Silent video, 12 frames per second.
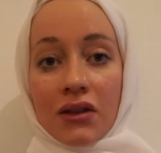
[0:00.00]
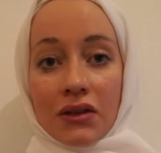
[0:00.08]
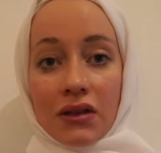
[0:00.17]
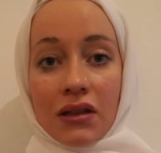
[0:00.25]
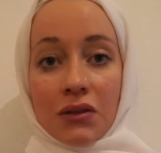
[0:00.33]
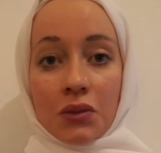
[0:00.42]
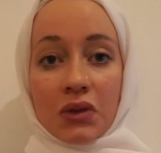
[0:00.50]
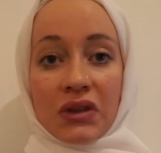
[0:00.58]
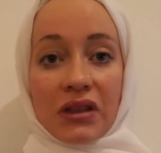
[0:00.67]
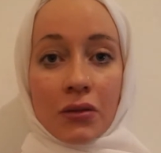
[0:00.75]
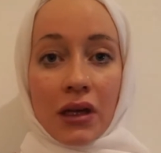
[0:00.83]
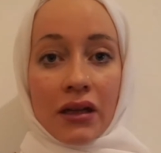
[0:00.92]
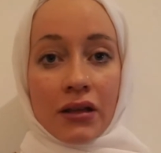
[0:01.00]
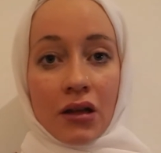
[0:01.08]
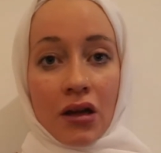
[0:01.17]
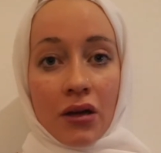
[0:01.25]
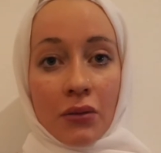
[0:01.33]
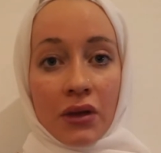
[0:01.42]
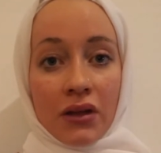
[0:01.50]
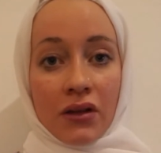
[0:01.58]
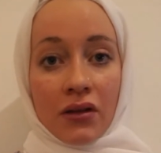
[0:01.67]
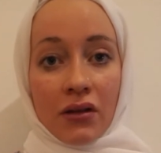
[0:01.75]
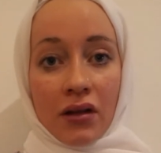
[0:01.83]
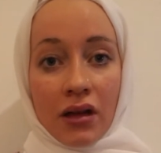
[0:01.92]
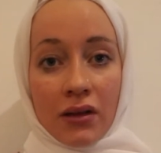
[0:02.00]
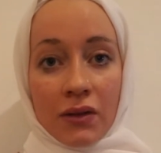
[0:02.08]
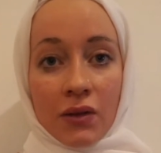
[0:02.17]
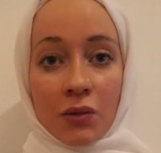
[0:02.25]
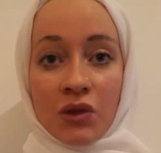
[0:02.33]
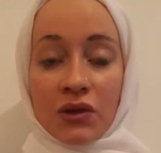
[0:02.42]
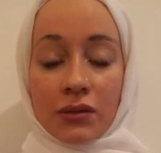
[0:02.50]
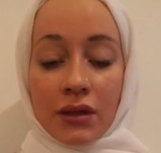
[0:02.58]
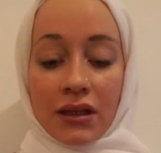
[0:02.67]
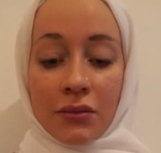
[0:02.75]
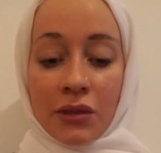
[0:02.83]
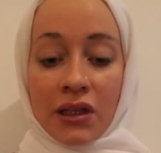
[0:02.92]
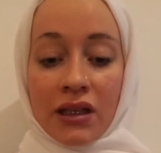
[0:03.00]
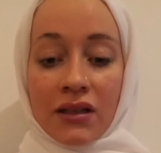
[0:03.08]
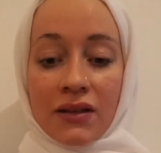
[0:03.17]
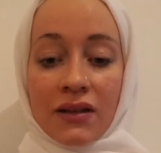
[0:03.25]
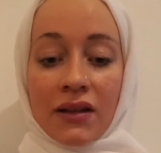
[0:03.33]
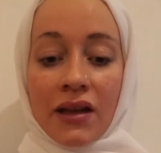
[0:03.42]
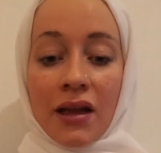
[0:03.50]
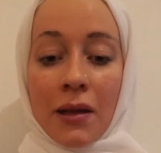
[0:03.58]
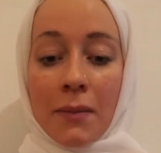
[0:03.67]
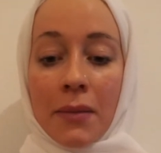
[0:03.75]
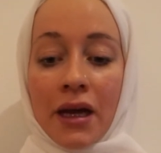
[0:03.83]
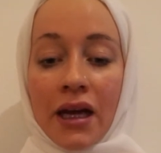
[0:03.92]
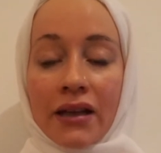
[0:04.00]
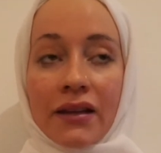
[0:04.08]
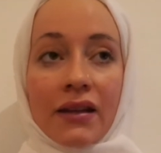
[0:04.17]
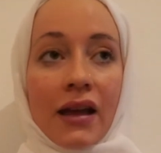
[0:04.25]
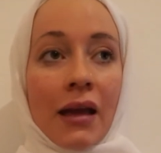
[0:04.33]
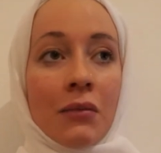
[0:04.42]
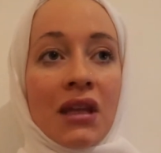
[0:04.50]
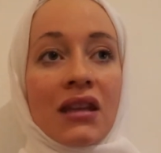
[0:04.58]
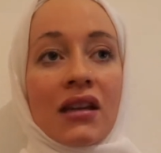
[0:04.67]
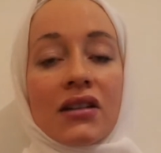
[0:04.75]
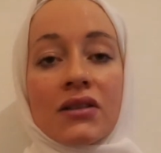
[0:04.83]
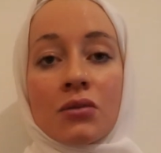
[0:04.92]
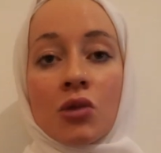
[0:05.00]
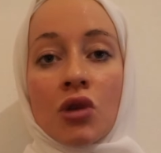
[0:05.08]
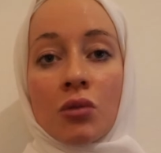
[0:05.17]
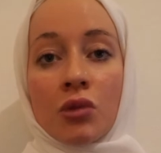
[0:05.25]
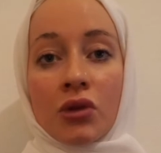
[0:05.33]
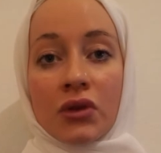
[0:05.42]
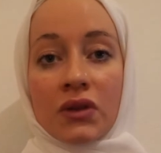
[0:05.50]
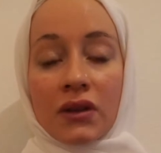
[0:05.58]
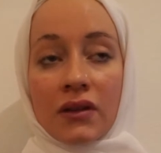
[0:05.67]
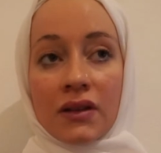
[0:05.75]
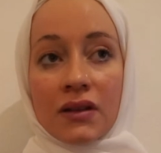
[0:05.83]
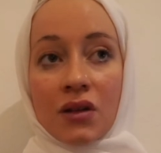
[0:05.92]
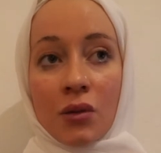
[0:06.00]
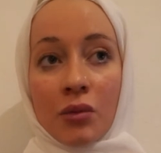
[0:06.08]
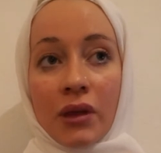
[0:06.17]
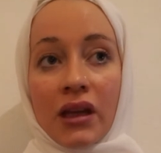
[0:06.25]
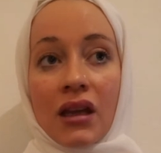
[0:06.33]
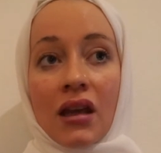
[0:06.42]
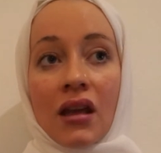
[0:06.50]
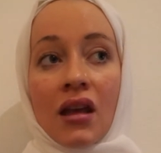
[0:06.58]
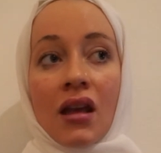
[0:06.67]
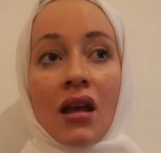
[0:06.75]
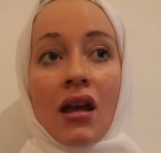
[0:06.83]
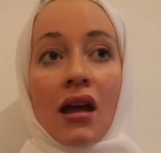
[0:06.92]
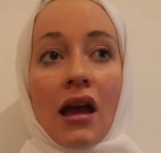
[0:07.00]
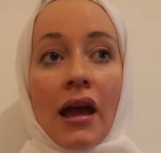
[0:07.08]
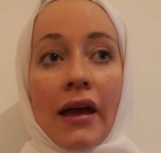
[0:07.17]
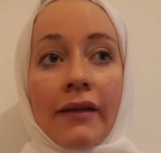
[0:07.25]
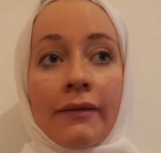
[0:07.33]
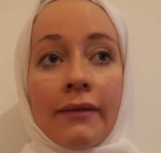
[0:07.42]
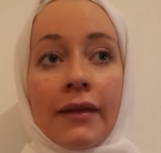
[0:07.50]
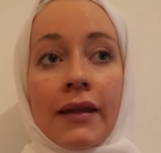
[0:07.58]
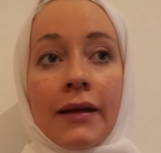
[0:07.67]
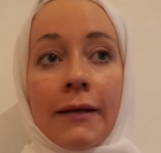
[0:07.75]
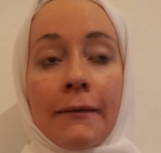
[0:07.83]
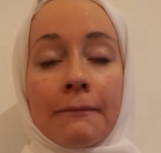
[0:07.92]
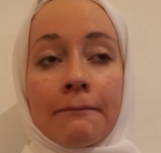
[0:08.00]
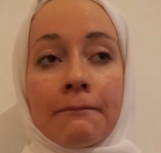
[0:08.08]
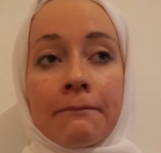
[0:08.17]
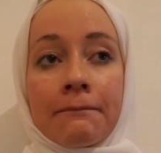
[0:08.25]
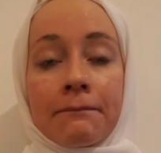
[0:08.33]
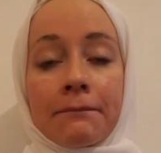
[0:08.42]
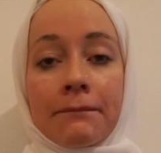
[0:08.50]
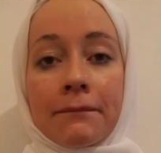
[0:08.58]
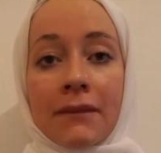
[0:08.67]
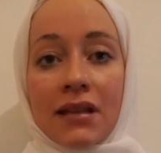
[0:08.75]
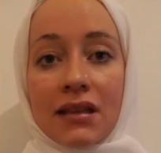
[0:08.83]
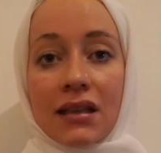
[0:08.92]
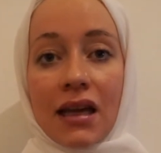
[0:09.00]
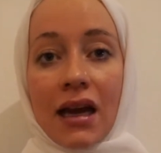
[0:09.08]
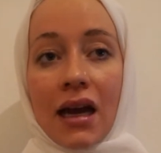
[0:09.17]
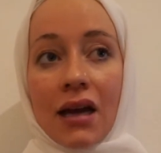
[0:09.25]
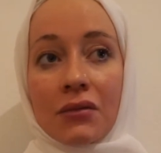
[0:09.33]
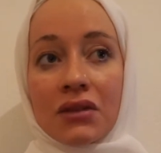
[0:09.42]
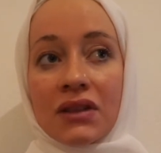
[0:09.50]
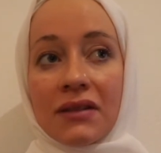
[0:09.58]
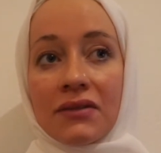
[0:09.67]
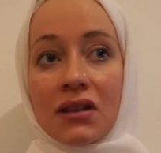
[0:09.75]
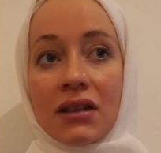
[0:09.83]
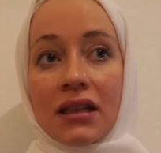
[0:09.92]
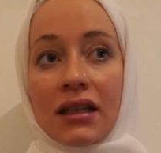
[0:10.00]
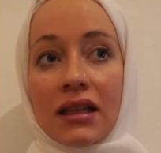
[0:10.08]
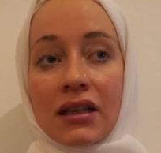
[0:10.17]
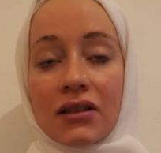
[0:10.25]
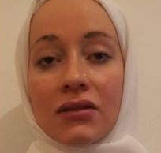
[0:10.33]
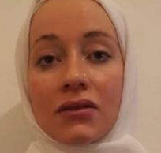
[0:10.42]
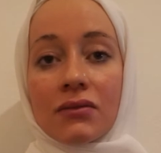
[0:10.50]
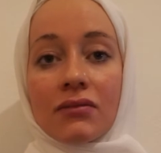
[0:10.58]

So this was a quite long video, it's almost 20 minutes, but I mean, there is more books on this topic, and yeah, I would definitely